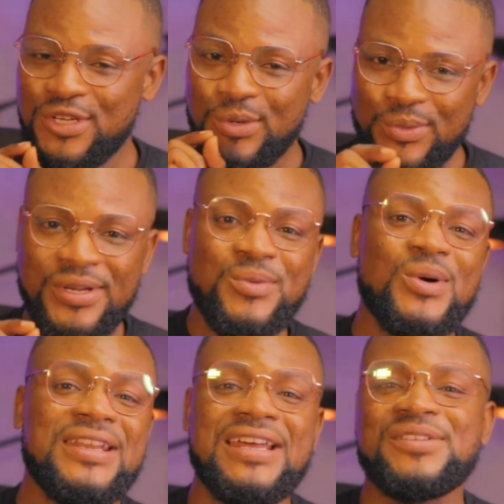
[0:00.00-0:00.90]
You wouldn't
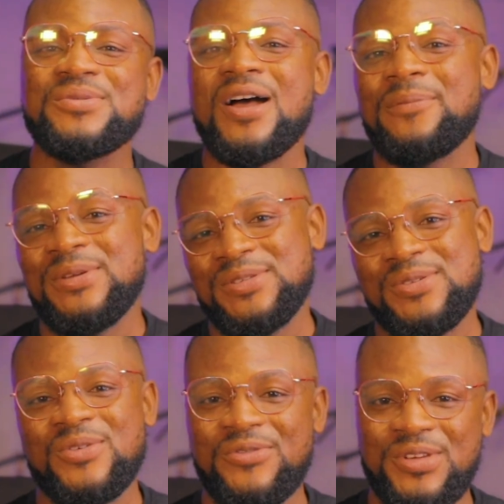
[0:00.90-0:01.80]
want that to happen
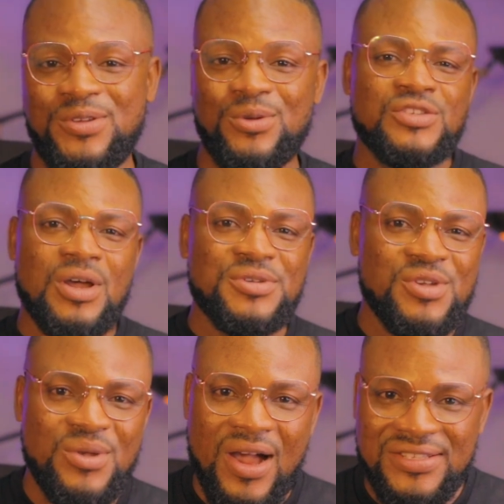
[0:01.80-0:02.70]
to your video. So I'll be
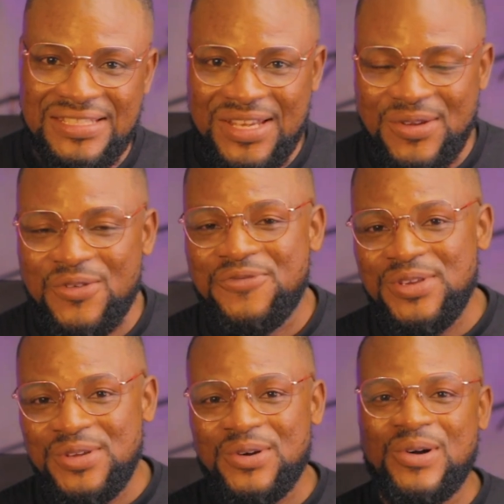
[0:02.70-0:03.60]
showing you how to take your
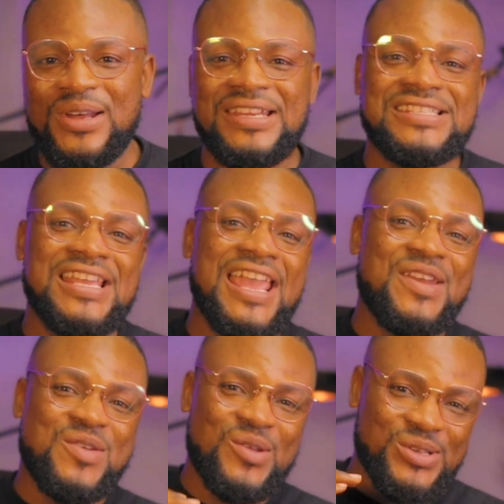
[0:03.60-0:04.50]
video quality a
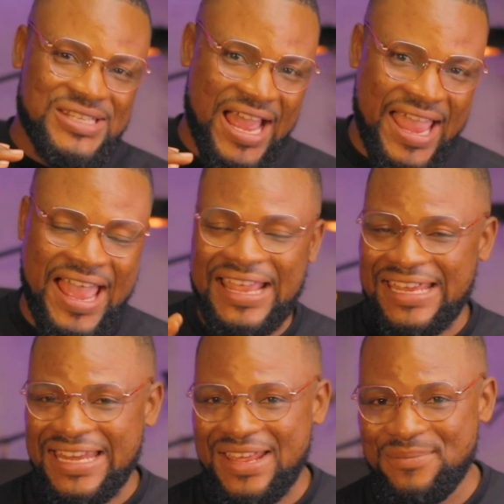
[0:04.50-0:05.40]
notch higher
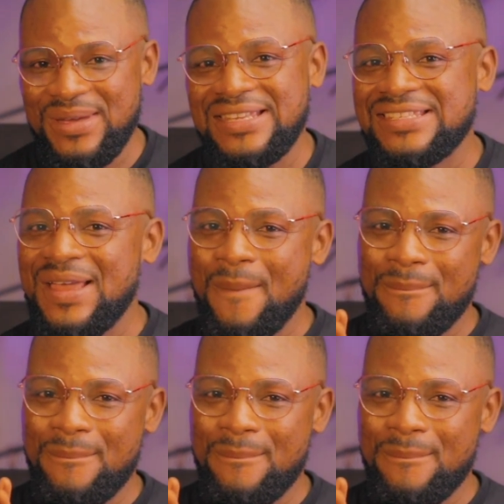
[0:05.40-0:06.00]
in a bit.